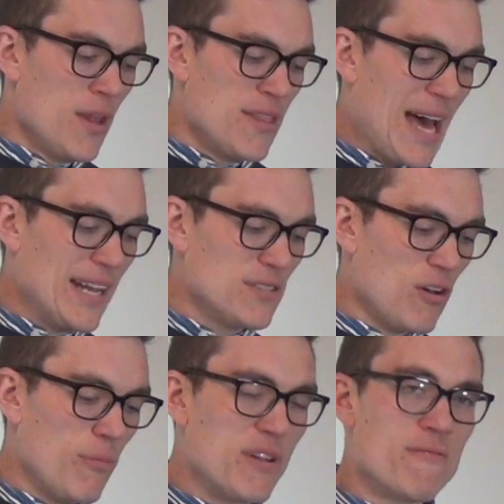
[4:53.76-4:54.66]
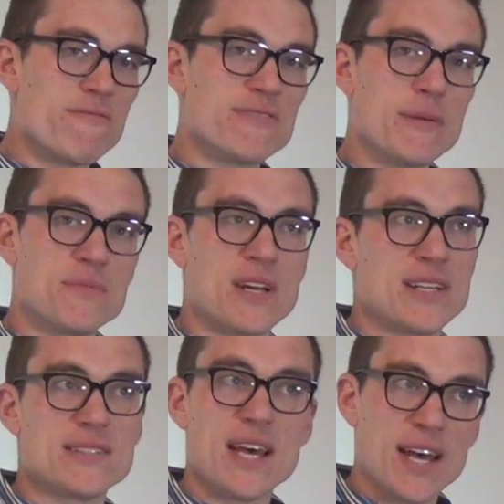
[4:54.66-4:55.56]
That has all been flipped on
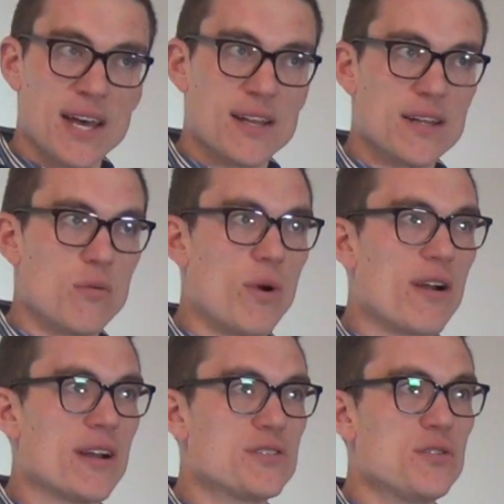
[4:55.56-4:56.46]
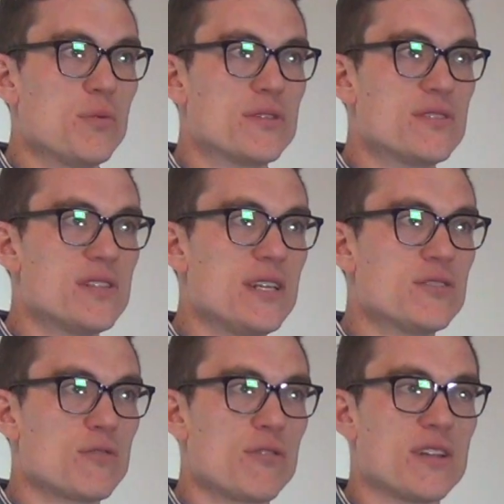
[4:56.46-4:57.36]
its head, whereas you would see
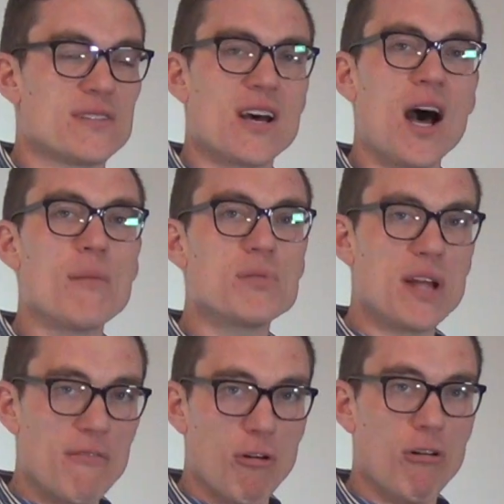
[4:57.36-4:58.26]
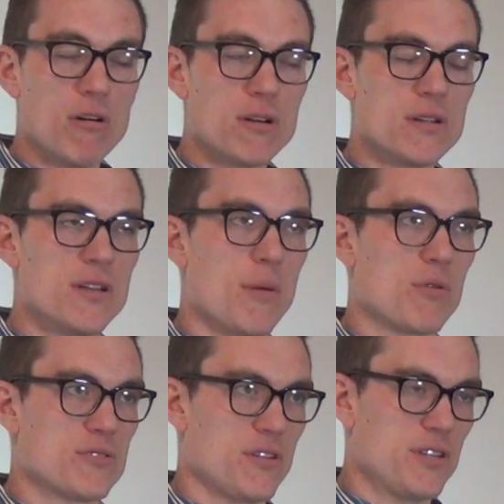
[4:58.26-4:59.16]
sort of the top level
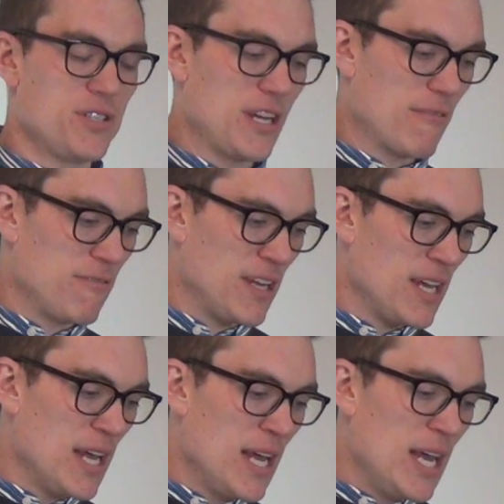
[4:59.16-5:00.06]
numbers on the GFE.